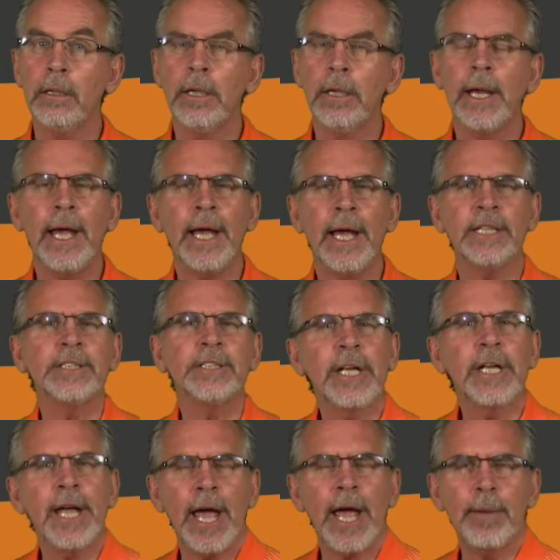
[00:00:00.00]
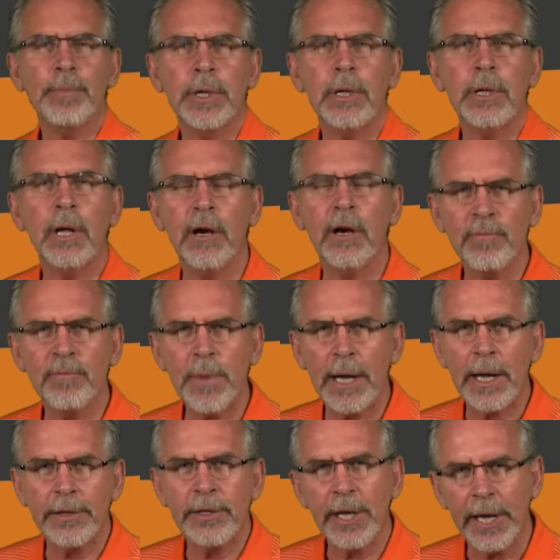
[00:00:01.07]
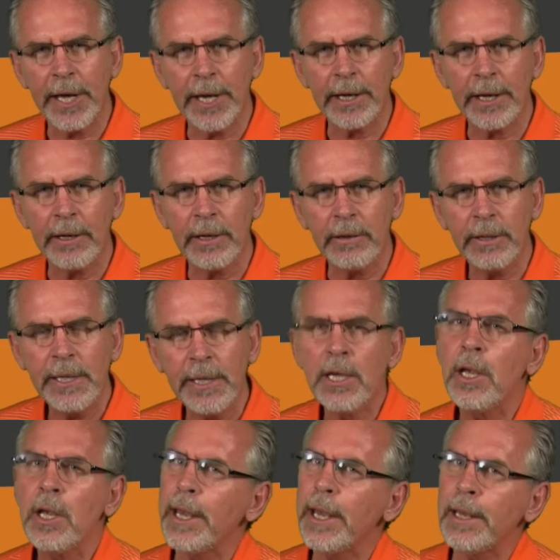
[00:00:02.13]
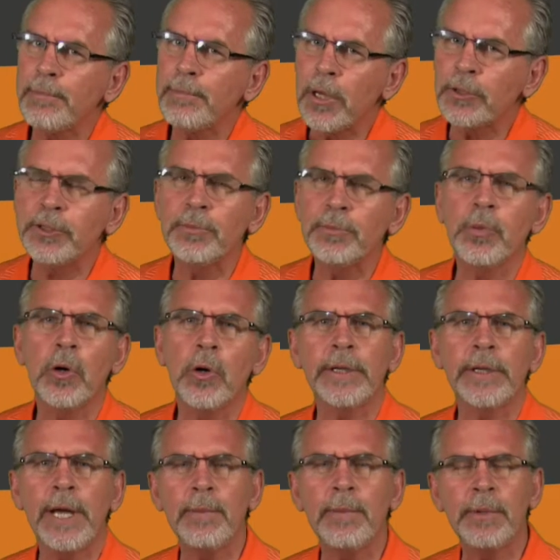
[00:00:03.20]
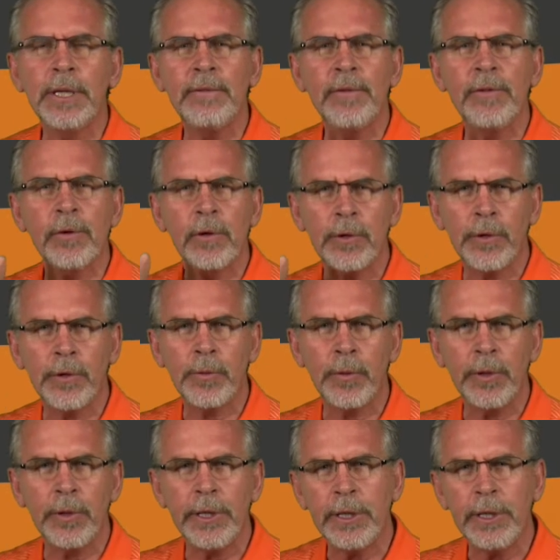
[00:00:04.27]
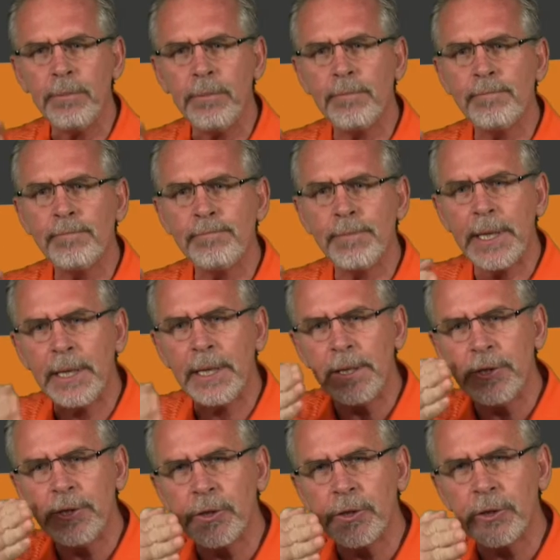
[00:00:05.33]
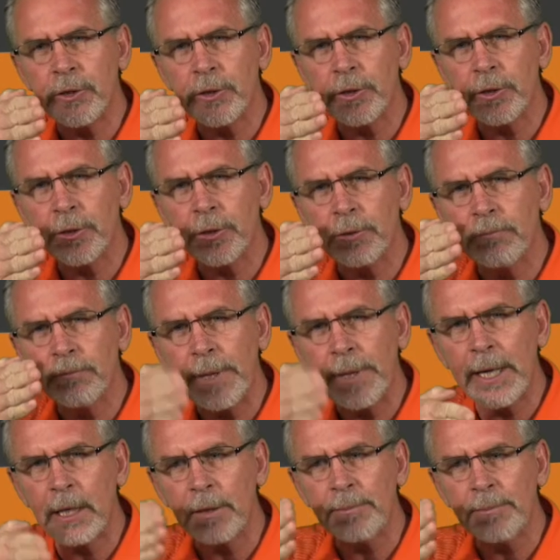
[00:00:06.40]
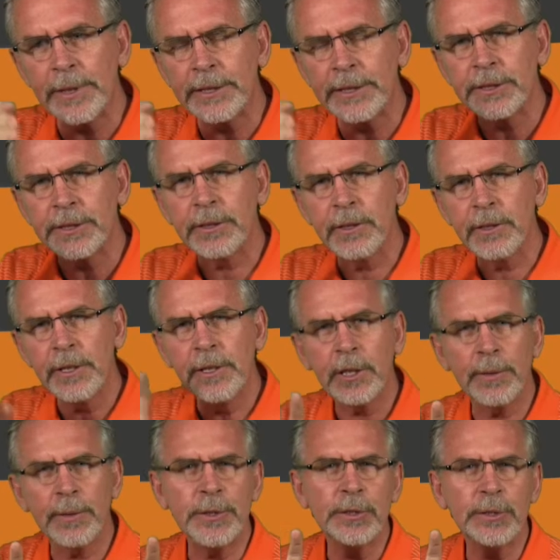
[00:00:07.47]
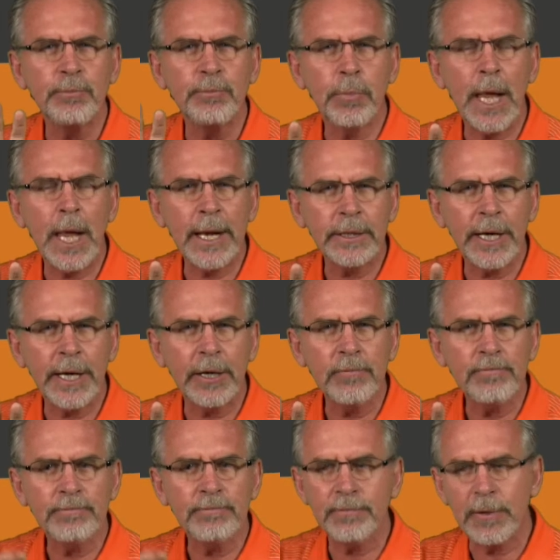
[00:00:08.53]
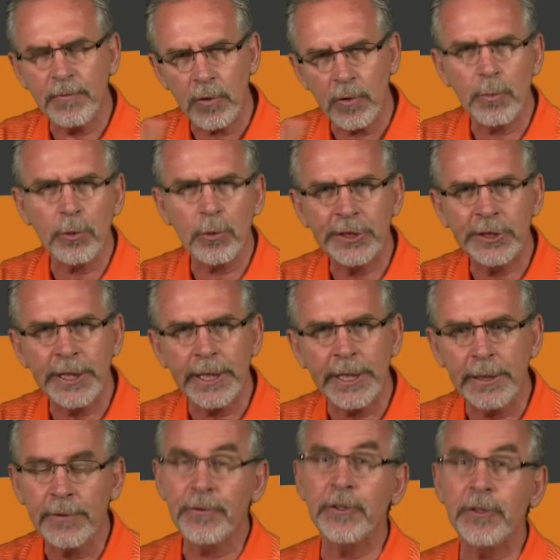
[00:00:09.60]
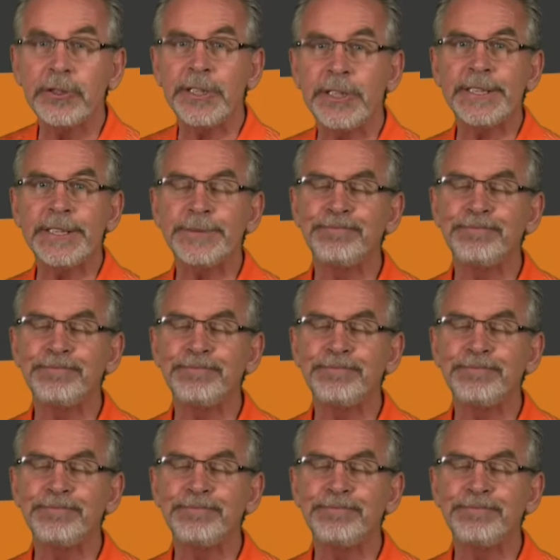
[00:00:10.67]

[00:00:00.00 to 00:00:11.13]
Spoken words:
as the capital of Montana. And most importantly, I believe there are three major elements to be blocked out before proceeding. The first is,